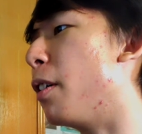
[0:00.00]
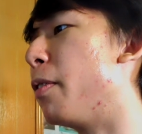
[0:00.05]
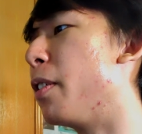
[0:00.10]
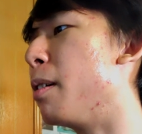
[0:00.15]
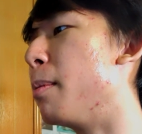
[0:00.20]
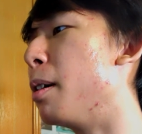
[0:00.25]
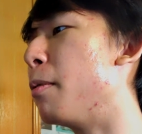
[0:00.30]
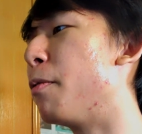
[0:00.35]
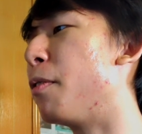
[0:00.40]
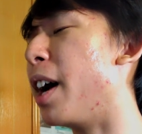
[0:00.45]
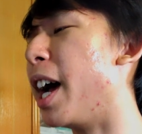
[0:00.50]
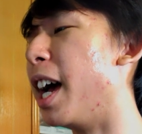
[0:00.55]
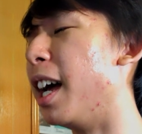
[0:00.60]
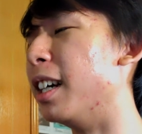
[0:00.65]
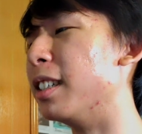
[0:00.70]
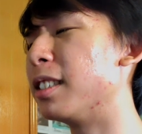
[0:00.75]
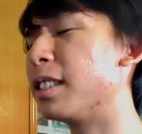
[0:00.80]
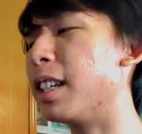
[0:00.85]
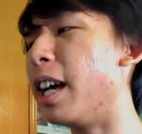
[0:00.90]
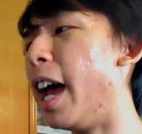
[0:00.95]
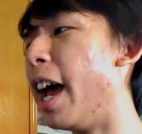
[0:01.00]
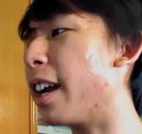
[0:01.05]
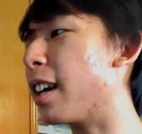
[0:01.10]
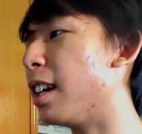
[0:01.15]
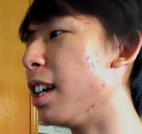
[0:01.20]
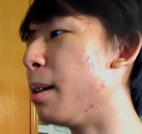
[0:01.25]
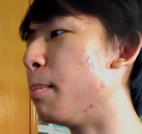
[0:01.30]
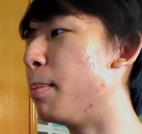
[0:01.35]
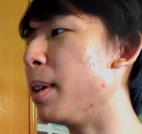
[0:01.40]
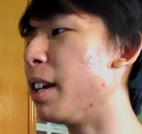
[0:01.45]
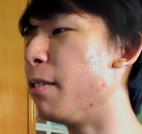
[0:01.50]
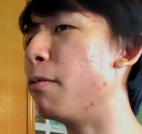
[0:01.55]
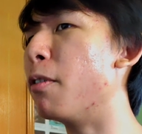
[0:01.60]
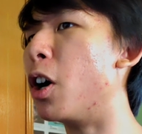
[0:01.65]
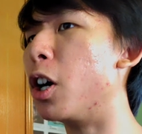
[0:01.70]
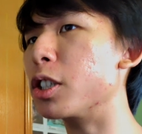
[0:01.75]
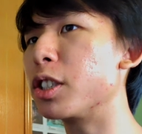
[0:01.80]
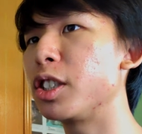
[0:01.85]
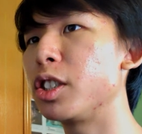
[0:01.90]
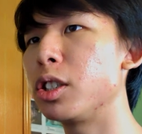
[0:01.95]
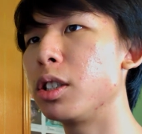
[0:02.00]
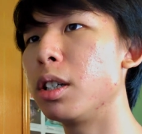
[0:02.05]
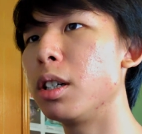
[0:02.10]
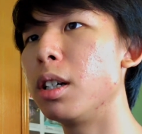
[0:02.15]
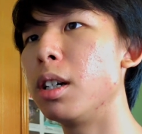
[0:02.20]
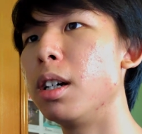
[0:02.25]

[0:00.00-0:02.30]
fellow fans at LibriVox.